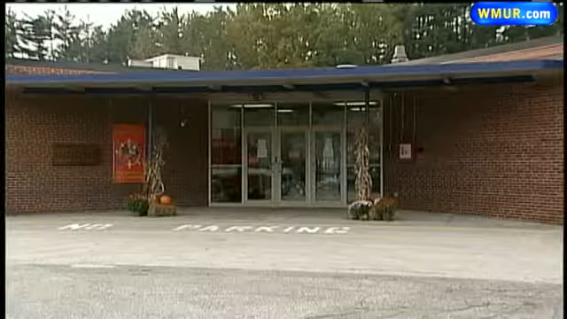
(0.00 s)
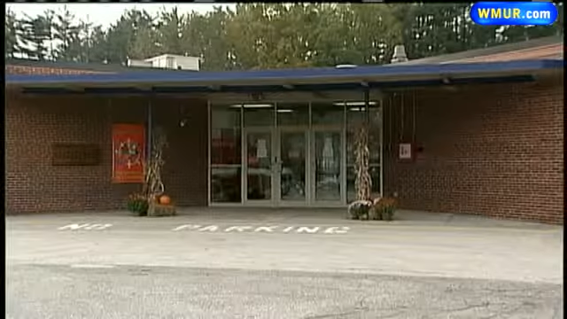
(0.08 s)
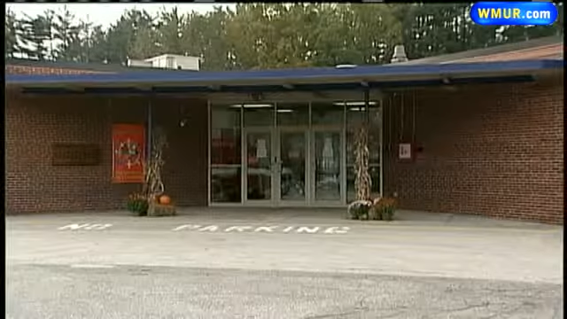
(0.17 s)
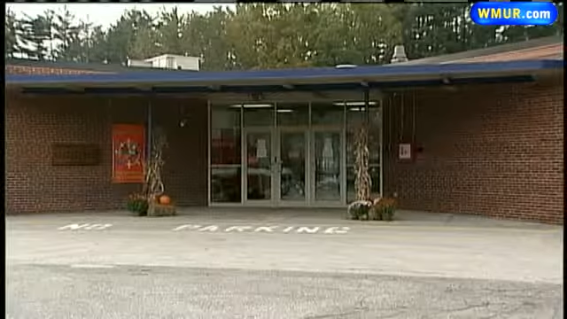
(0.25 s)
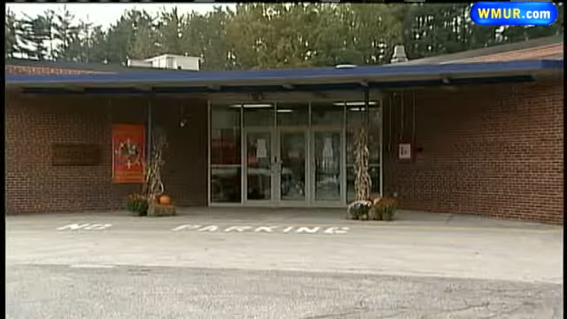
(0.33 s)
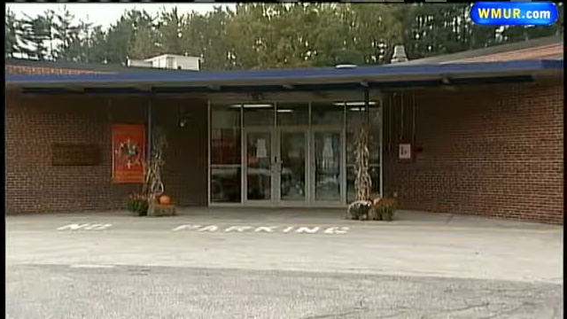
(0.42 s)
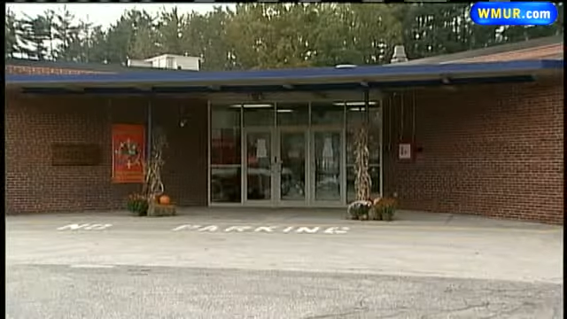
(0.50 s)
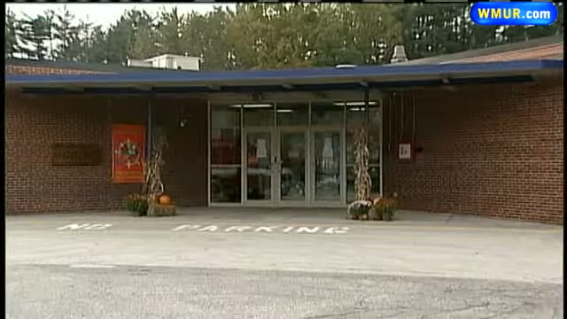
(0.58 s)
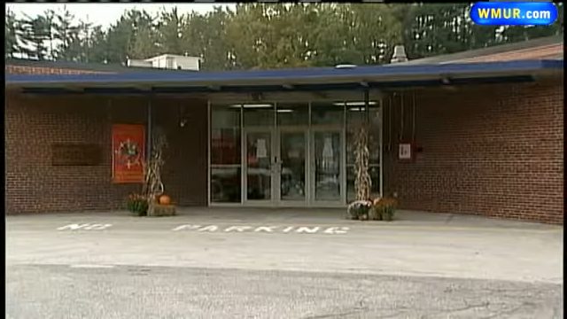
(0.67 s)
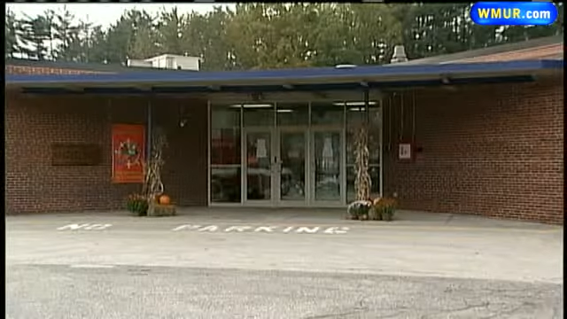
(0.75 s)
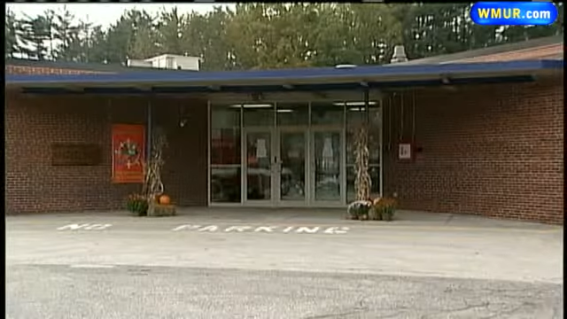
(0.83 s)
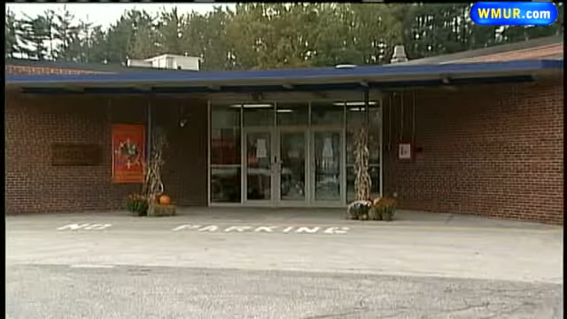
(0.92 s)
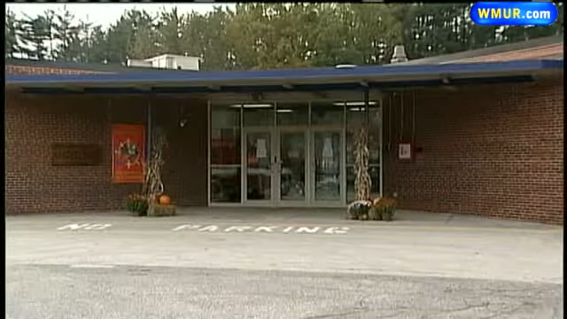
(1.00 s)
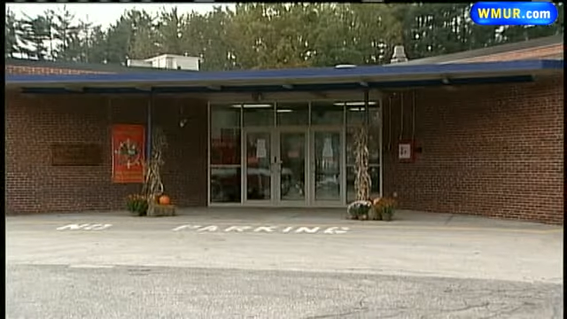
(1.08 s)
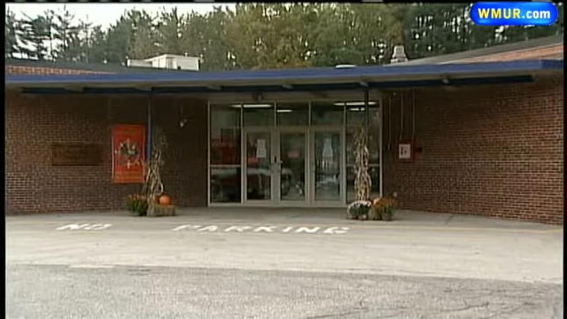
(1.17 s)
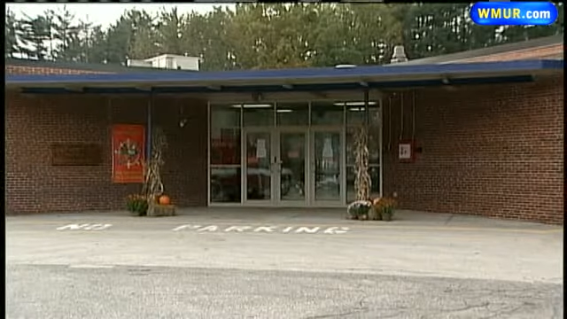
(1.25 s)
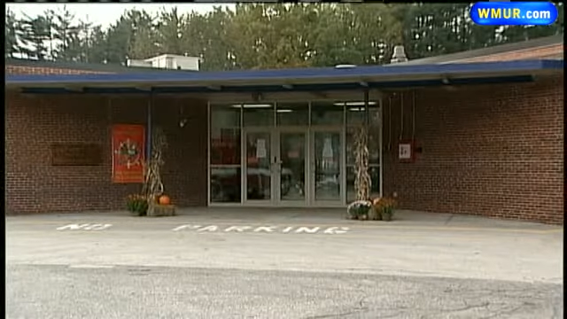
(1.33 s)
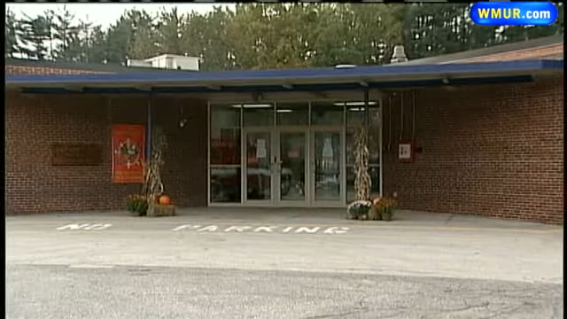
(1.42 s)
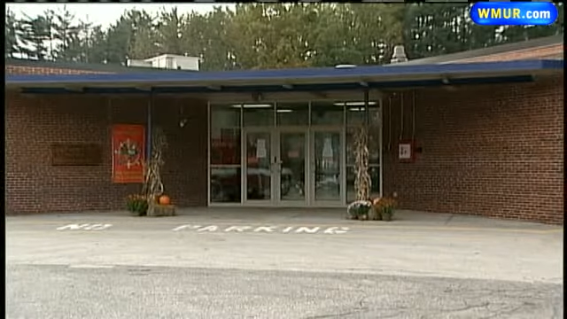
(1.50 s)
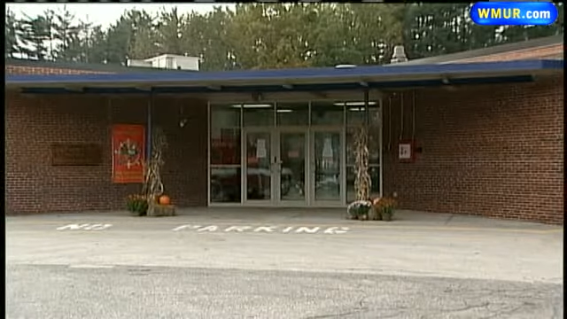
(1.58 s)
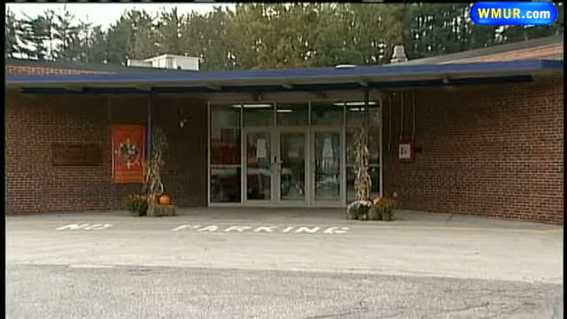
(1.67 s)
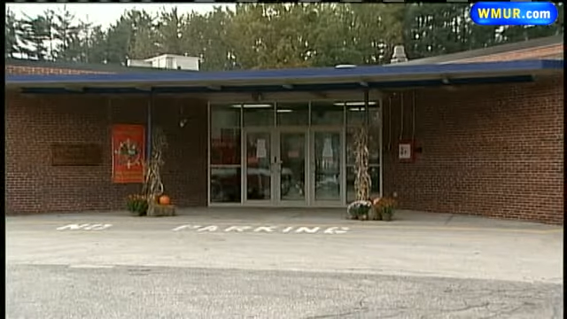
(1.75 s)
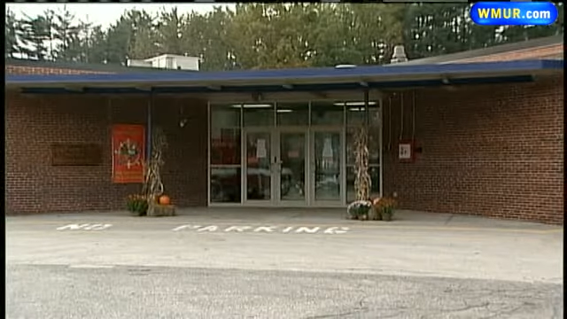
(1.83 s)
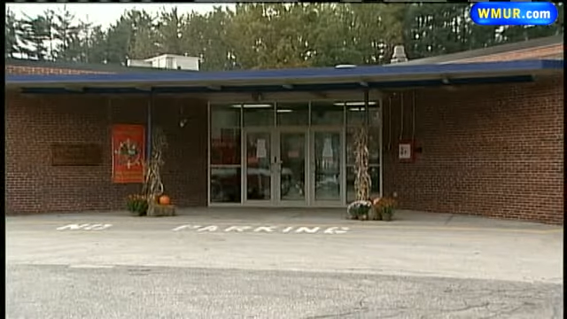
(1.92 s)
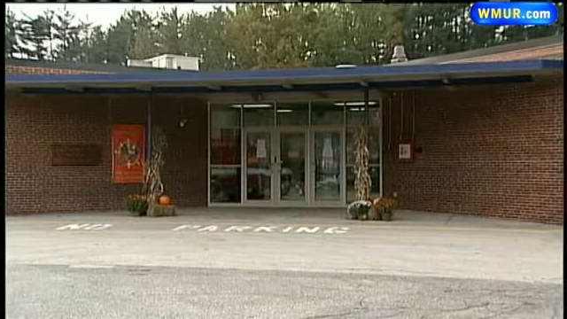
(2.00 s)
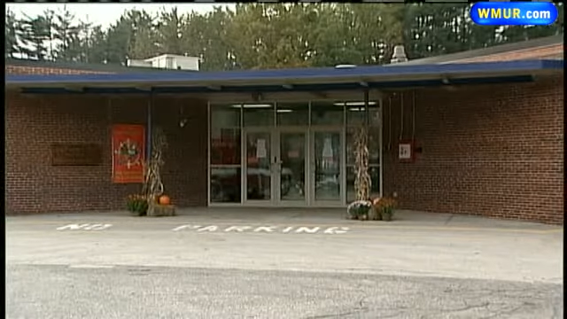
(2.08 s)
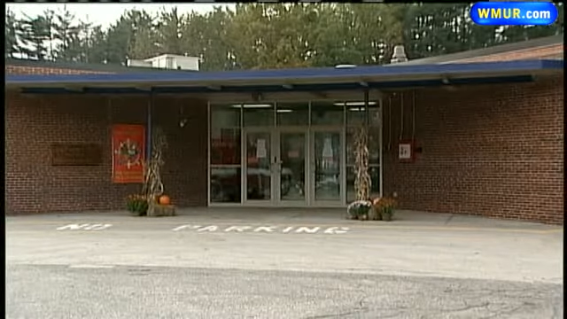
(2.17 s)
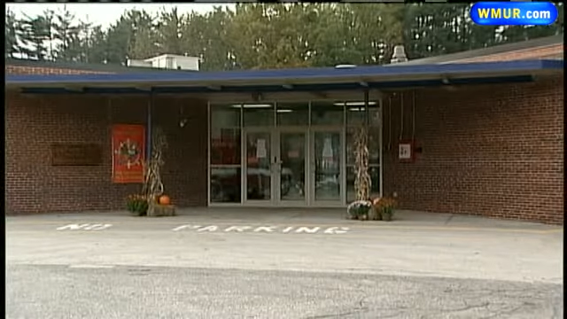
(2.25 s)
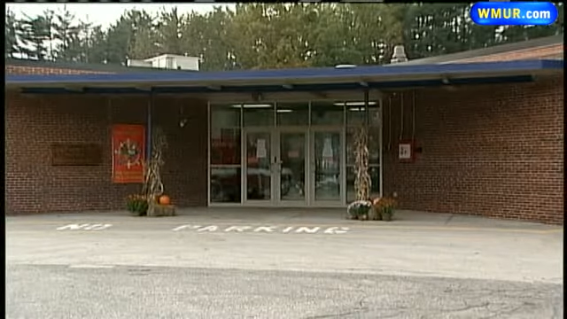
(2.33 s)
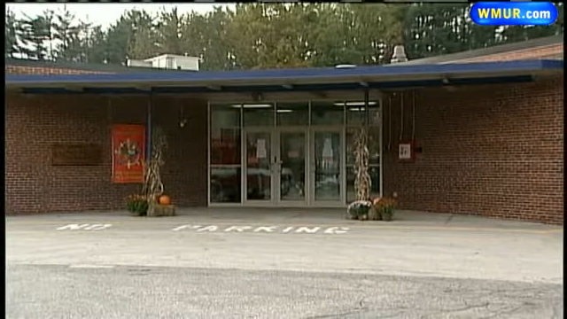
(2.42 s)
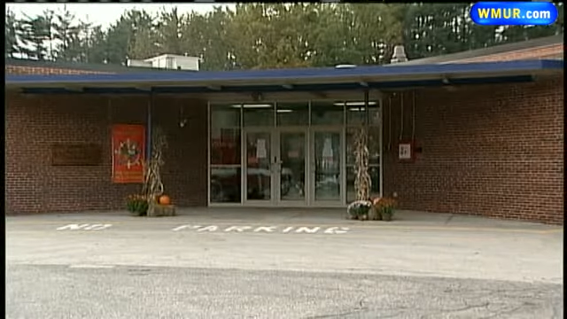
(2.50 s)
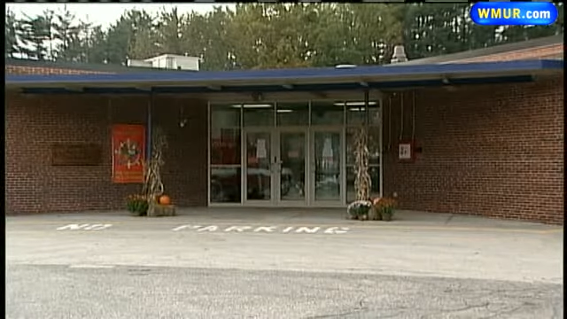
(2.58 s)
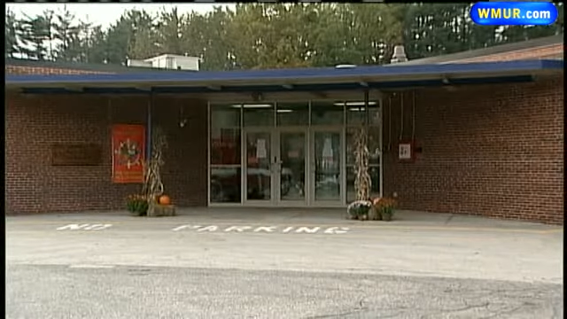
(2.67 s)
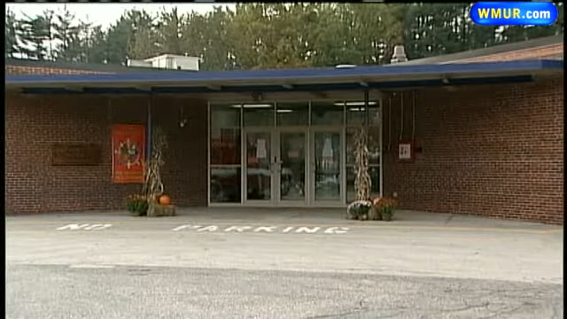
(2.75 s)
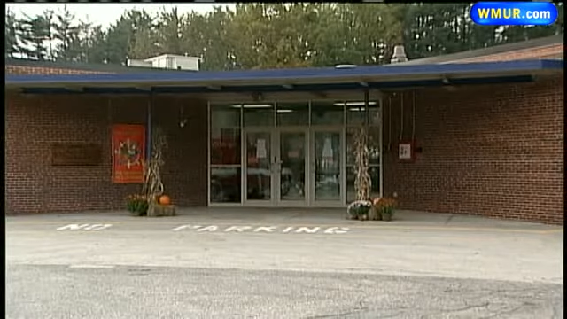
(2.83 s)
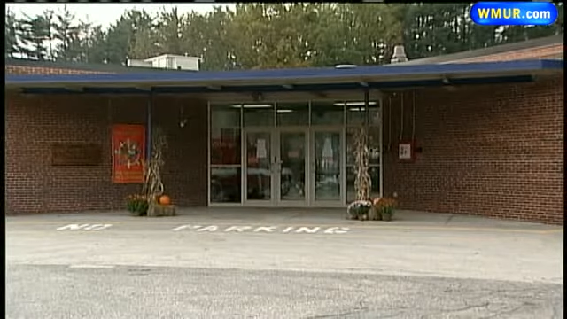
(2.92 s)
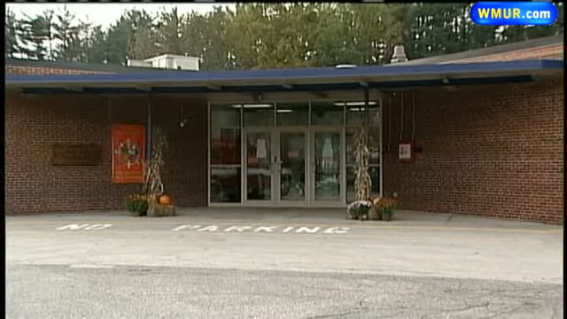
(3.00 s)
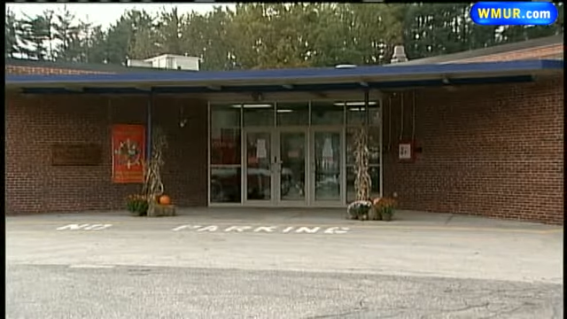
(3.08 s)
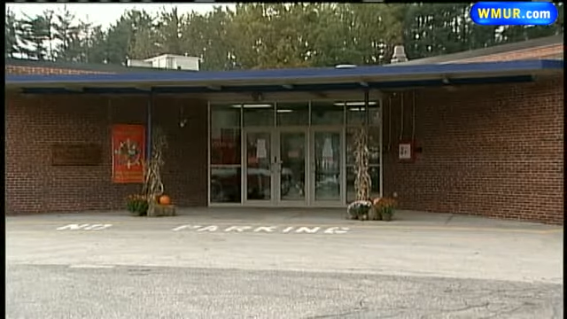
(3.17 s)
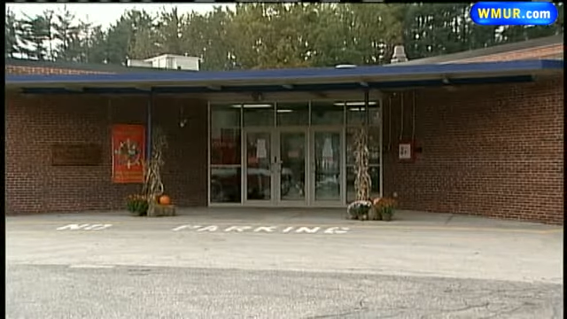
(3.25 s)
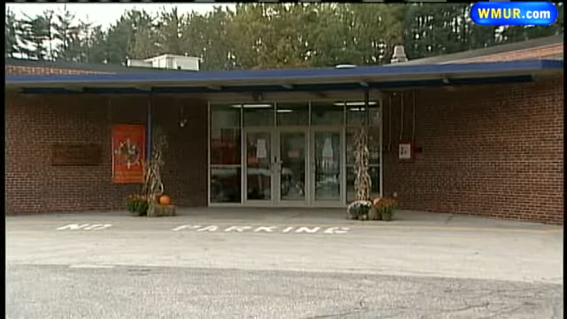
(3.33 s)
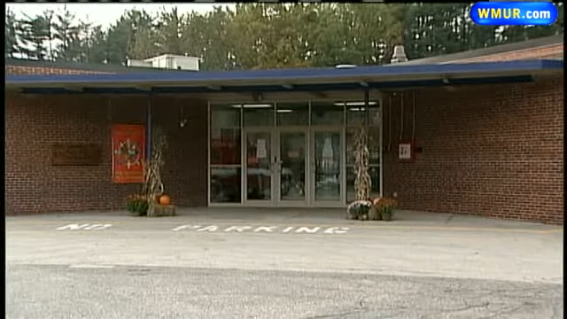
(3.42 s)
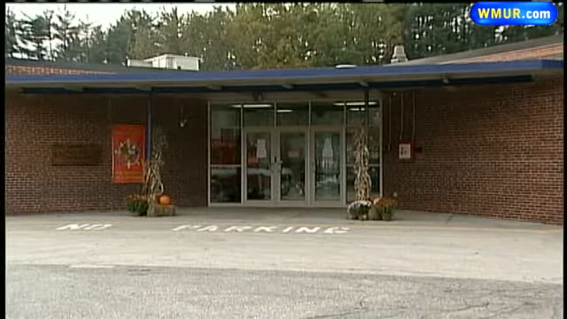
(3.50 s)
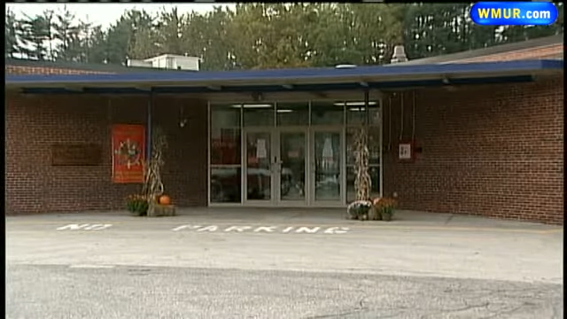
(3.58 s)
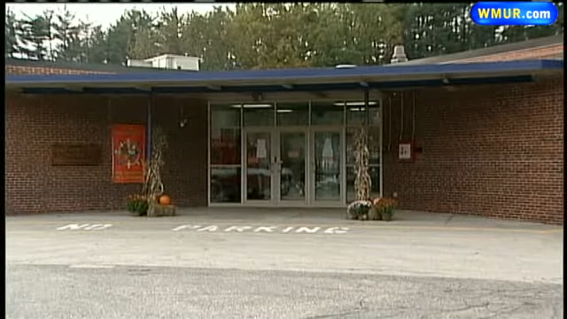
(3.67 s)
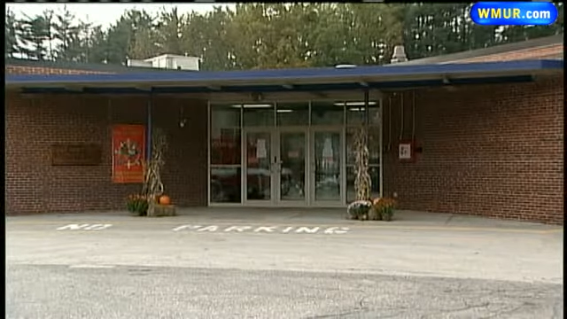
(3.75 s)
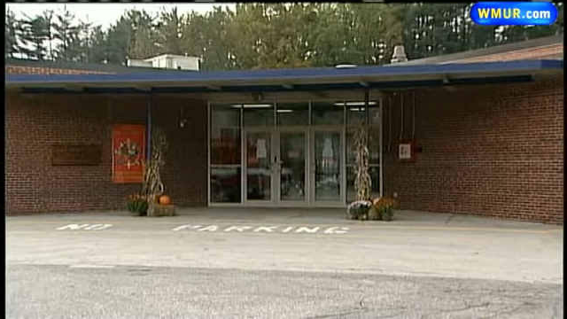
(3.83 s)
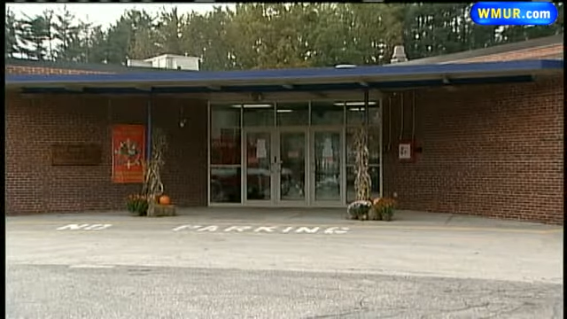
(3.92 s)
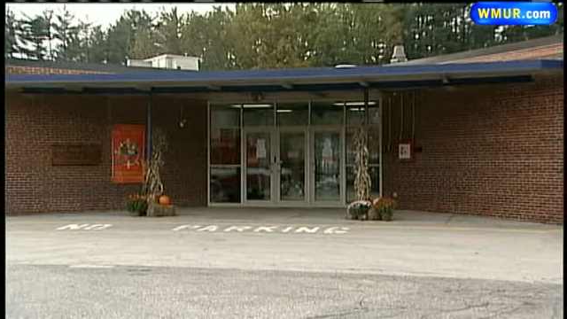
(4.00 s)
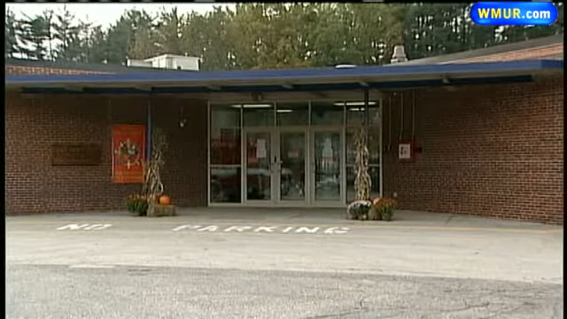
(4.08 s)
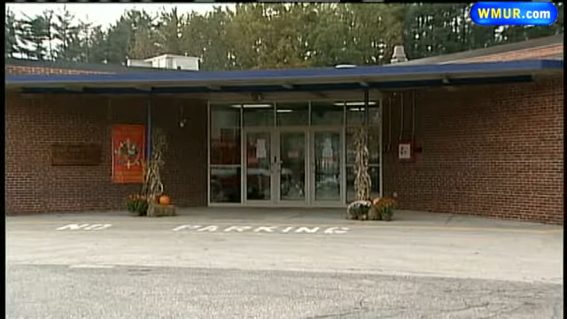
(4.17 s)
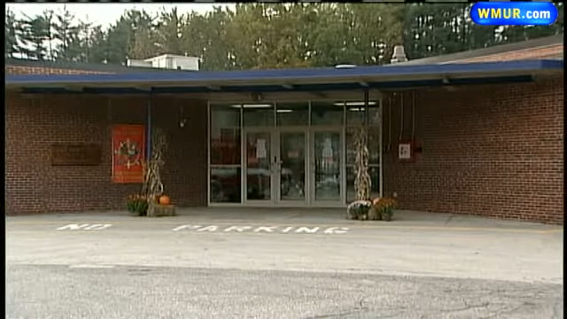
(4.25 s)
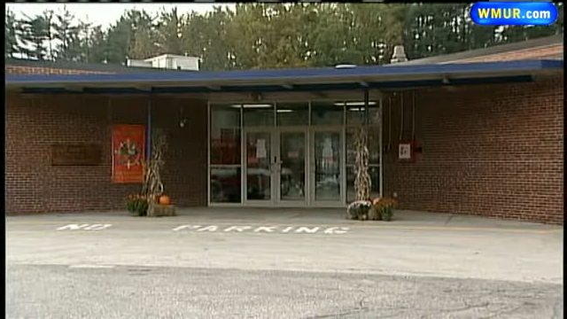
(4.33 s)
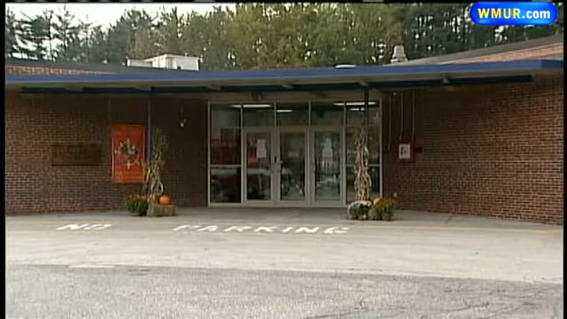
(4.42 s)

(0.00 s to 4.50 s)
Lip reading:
No face is visible, so there are no lips to read.